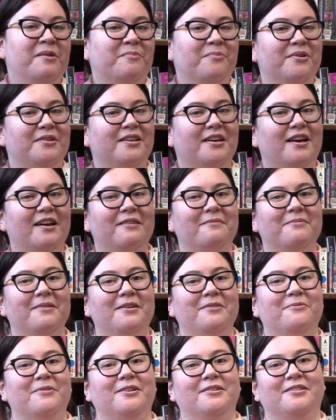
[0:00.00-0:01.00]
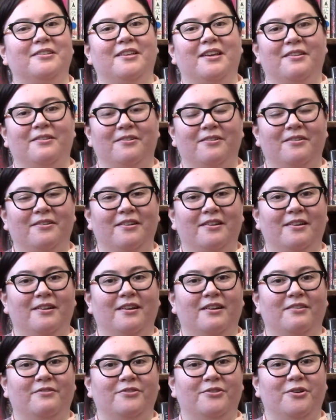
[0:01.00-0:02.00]
but they kind of blend well together and
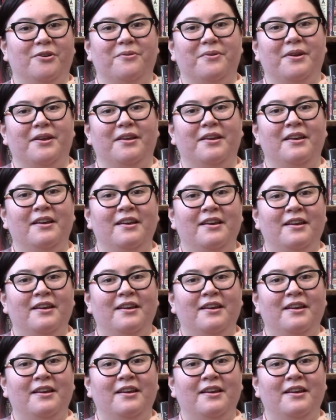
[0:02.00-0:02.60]
kind of showing